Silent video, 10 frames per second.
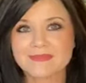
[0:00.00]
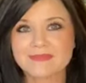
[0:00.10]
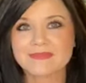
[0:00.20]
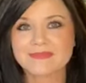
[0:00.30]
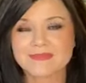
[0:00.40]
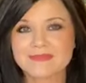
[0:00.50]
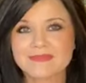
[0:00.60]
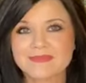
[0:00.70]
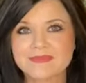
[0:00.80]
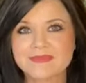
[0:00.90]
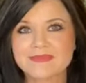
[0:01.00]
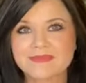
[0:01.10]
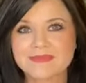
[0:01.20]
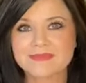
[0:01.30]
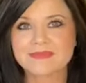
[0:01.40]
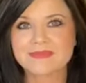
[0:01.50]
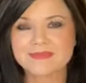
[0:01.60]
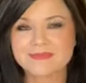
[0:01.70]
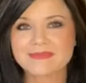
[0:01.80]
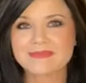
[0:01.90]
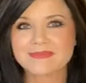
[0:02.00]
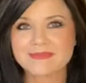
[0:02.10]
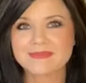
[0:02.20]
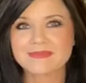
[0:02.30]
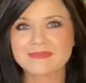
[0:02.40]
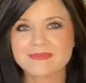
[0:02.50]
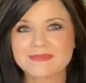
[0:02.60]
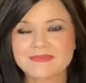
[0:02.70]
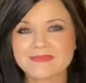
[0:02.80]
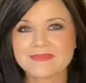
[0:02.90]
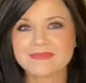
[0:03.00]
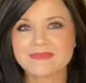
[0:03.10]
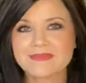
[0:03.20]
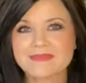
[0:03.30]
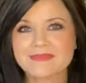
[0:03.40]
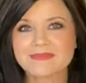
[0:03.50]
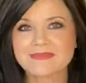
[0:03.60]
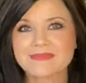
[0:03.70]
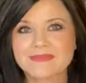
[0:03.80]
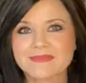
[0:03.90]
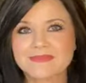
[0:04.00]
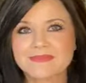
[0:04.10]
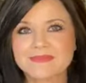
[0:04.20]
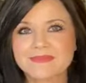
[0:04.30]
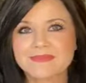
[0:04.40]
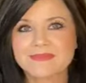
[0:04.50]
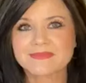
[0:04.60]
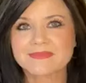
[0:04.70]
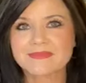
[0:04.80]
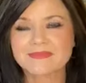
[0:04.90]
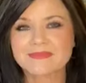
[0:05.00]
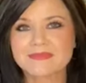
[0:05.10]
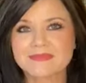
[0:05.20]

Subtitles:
(not speaking)